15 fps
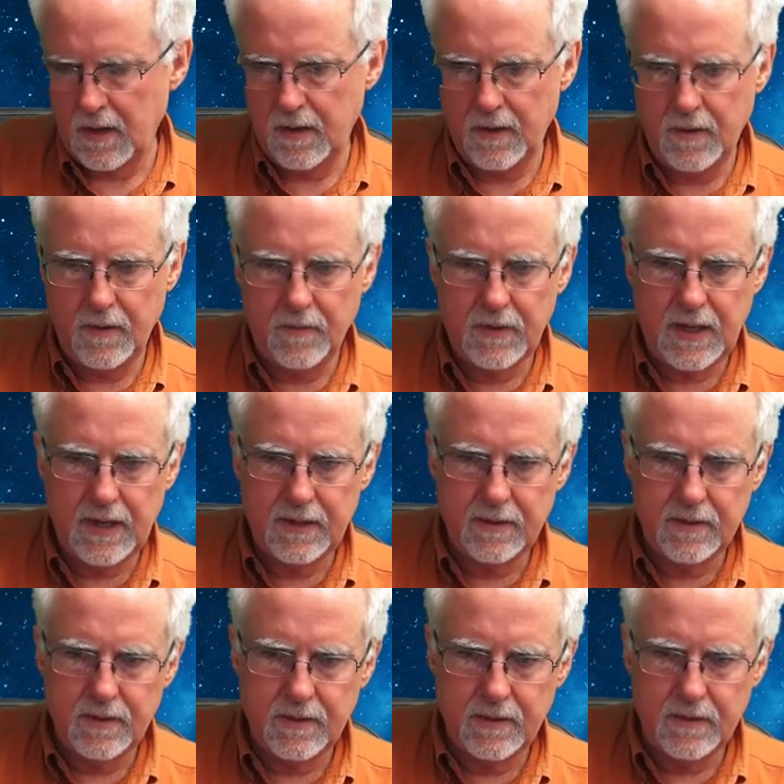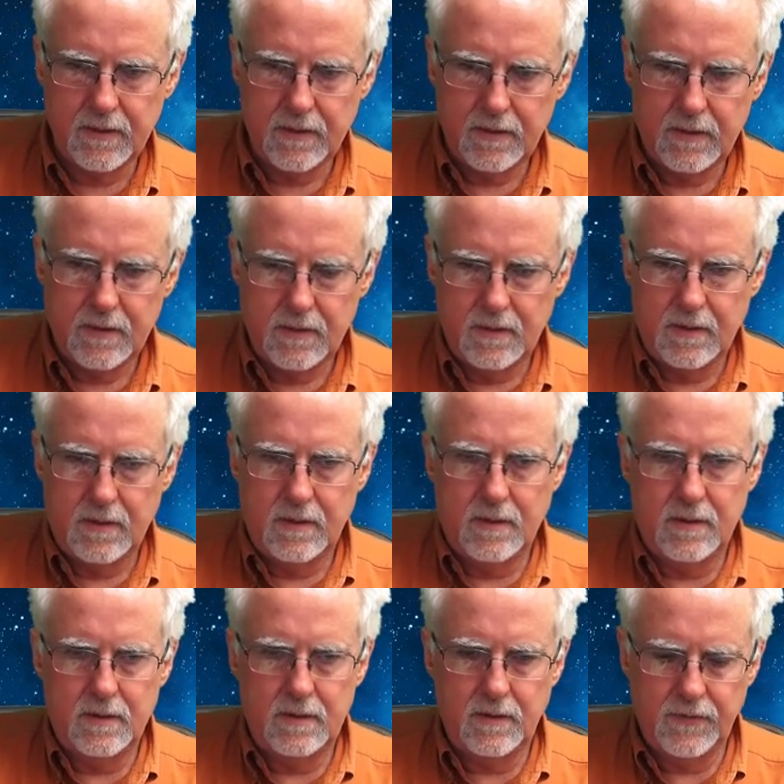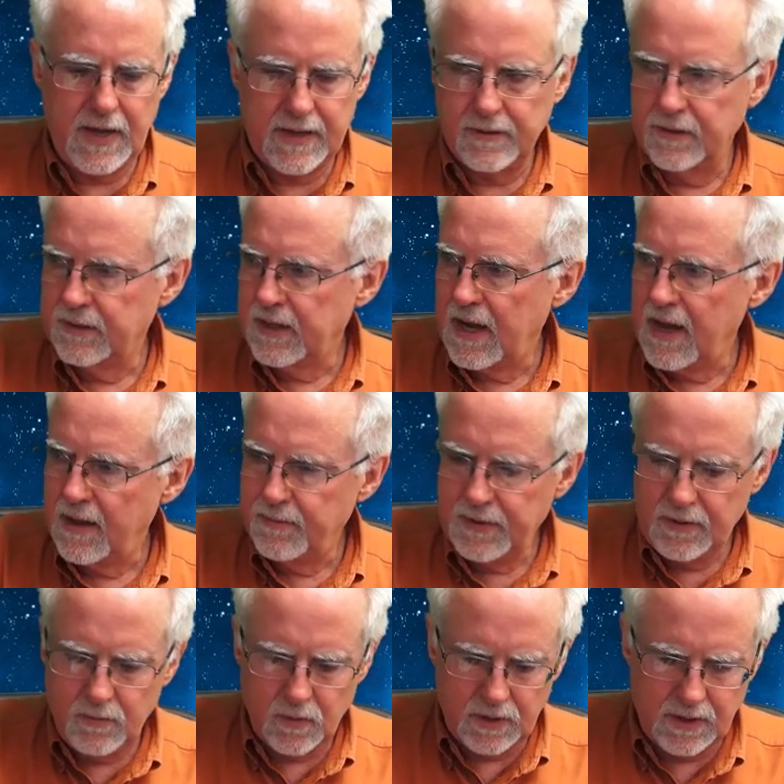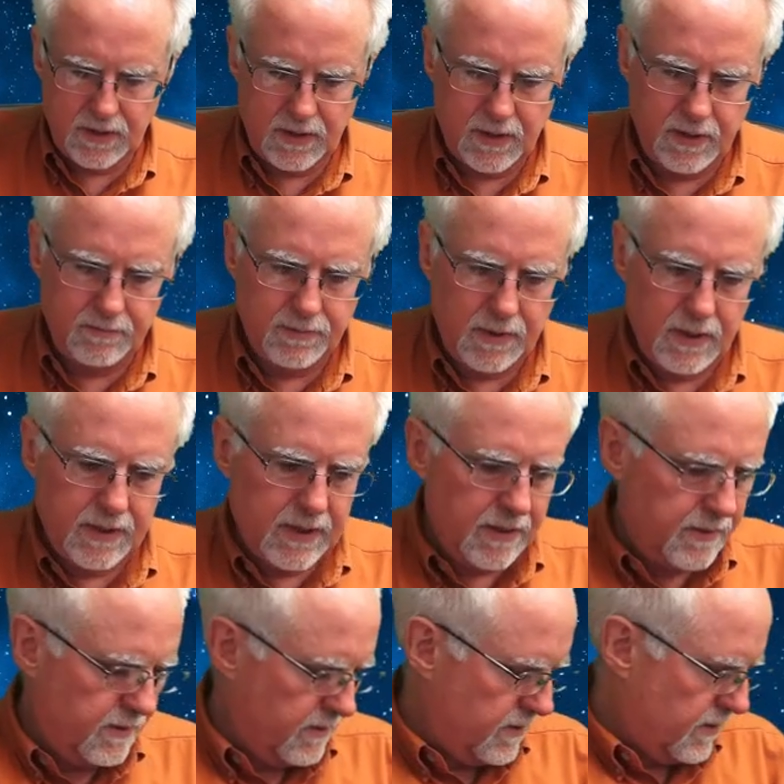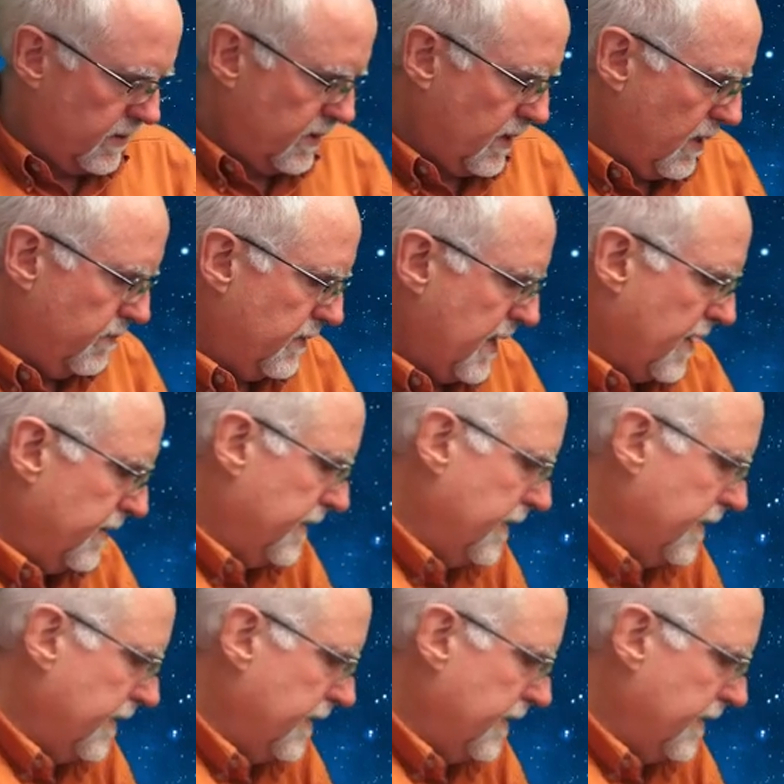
Okay. So that looked happy. We're going to unplug it, come down